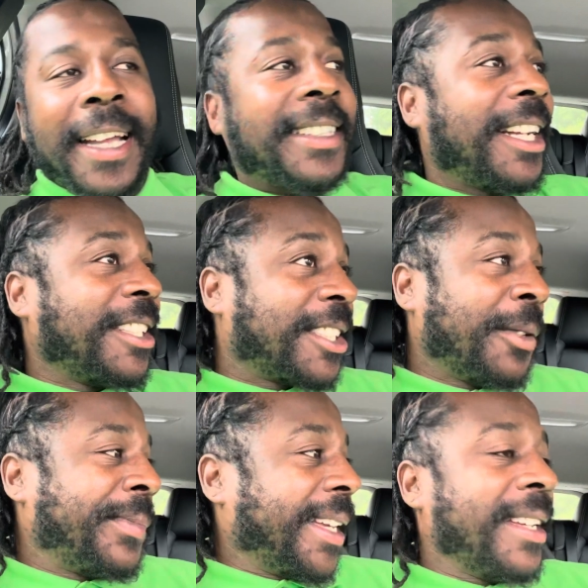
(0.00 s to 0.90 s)
I tell you
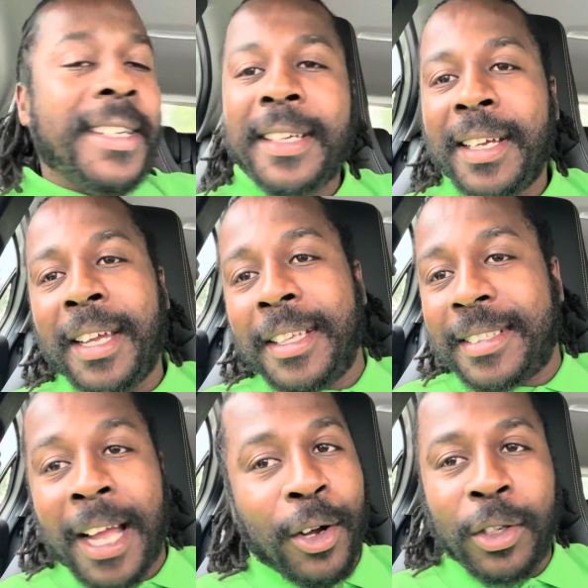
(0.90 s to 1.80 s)
something. It's
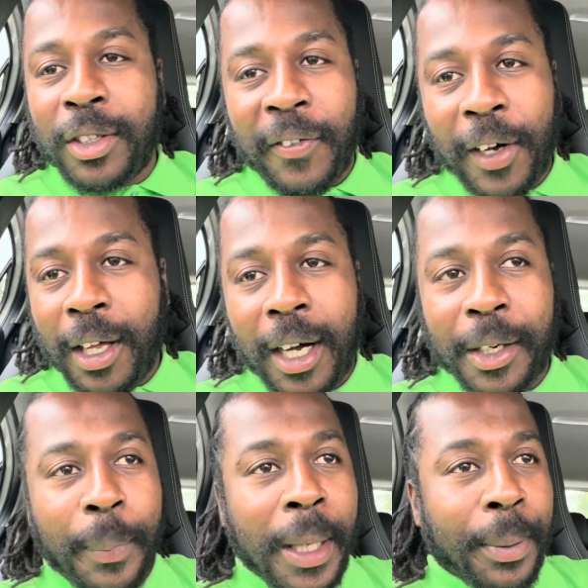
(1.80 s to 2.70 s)
not good to follow
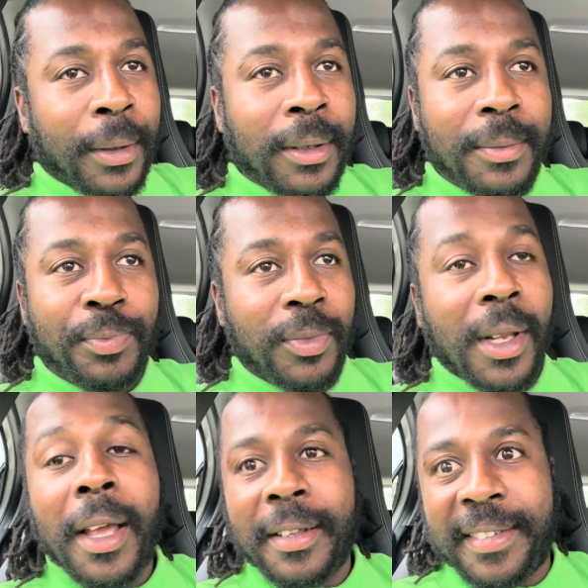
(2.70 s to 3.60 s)
other people.
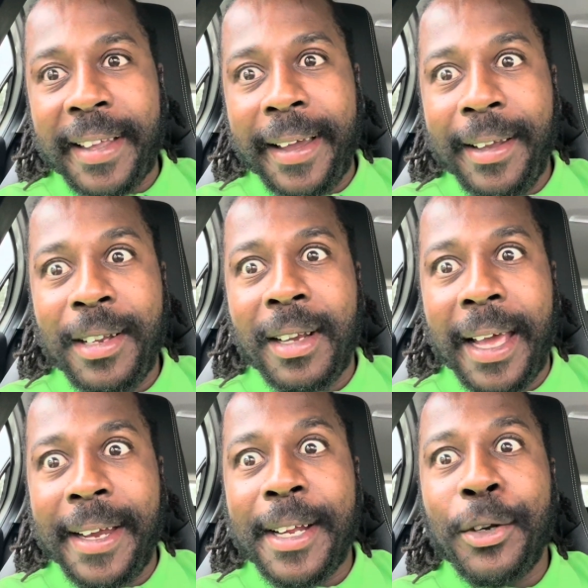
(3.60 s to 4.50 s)
Stay in your
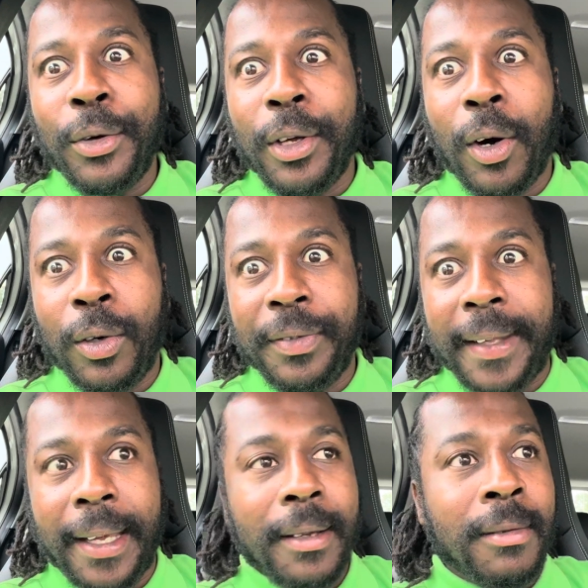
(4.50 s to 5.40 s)
lane and do your own
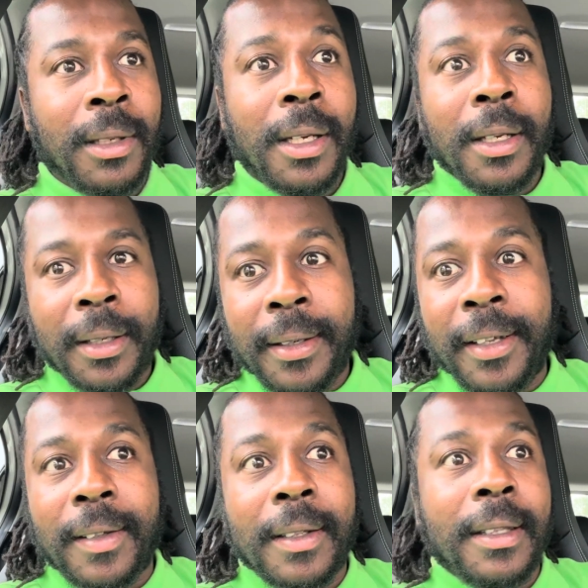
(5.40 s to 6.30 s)
thing.
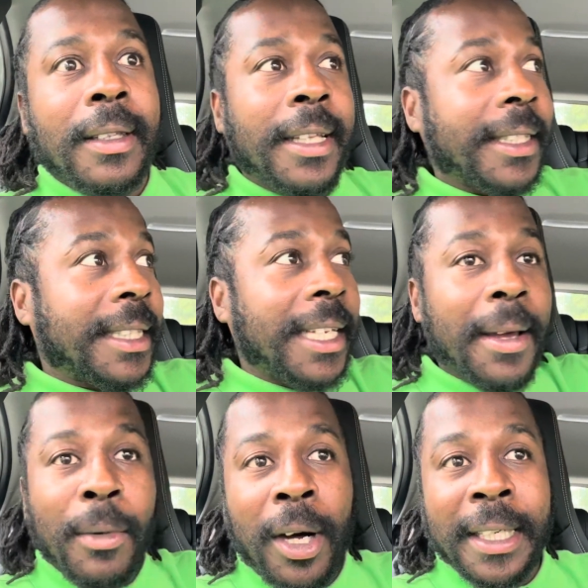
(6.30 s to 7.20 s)
This yesterday
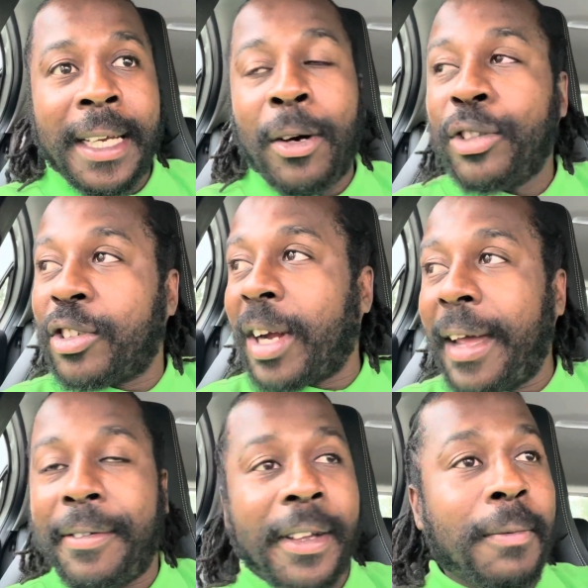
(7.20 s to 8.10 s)
morning I was
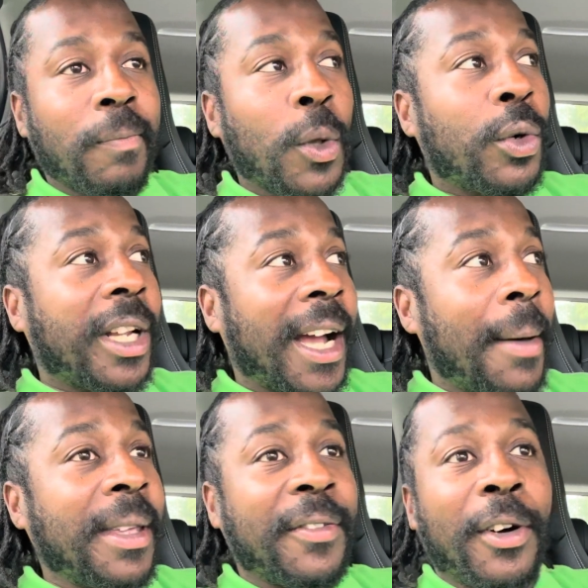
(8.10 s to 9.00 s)
driving. Could have
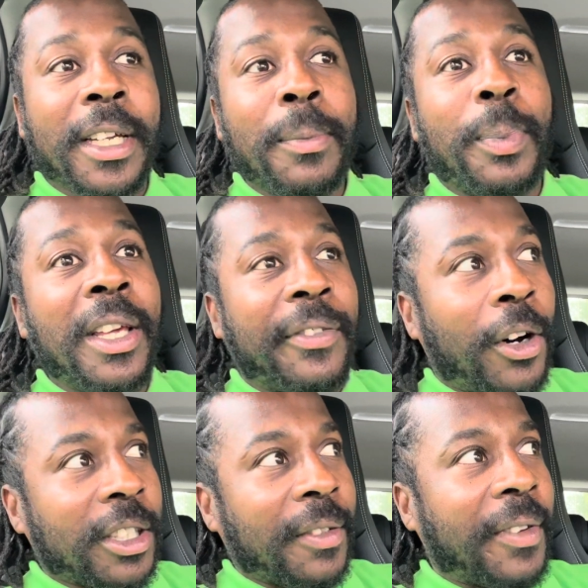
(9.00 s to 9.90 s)
got me fucking
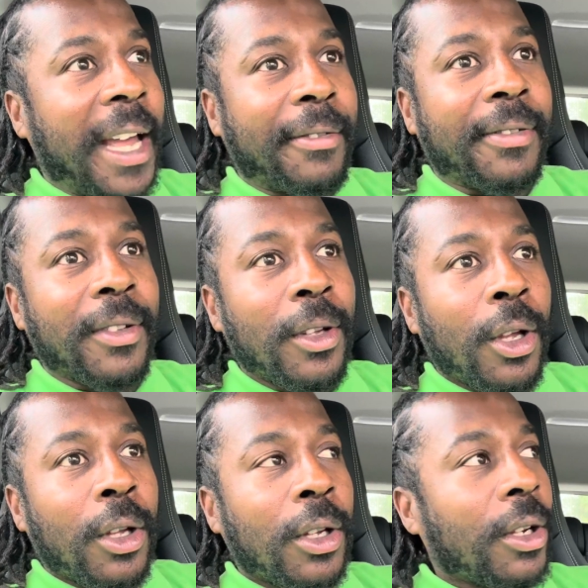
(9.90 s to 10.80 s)
P45.
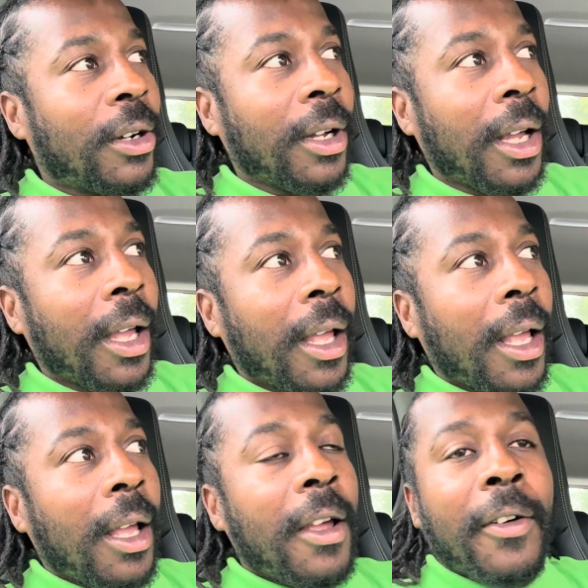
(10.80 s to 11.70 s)
You know?
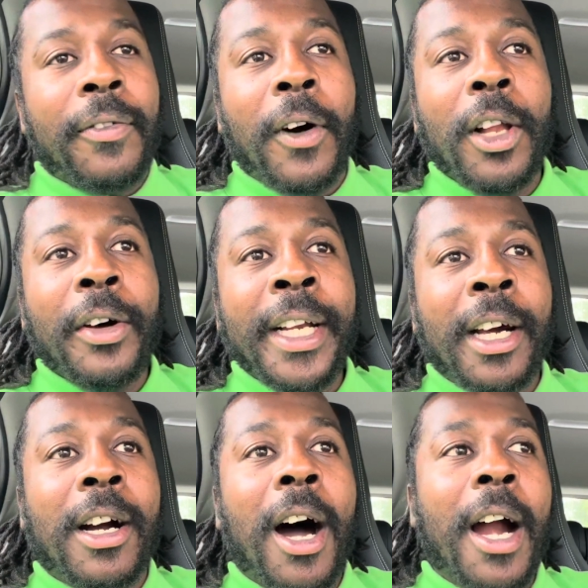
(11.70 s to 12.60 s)
Following a
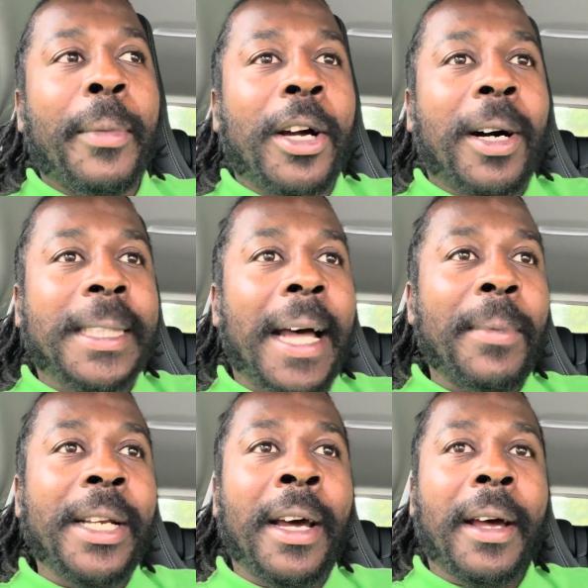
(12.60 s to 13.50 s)
car because I'm
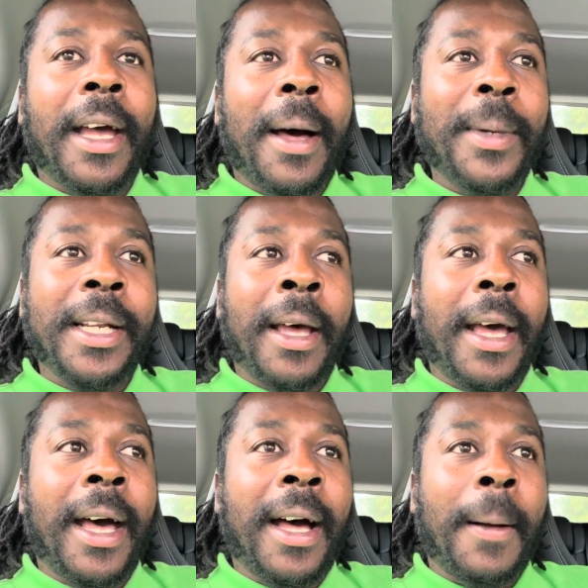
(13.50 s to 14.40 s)
in a I'm in a
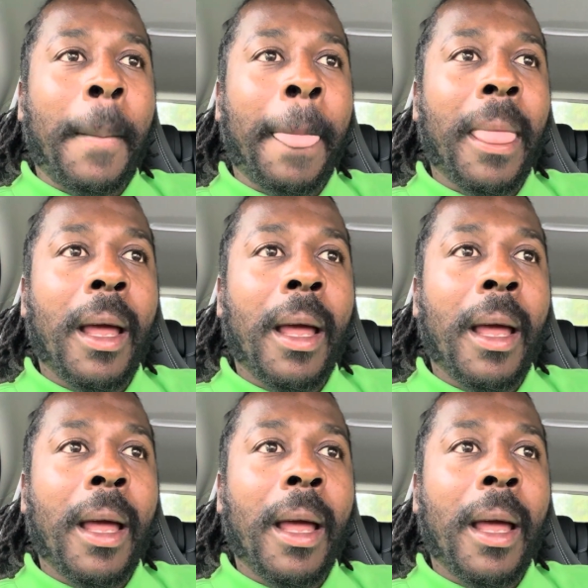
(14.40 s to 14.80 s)
um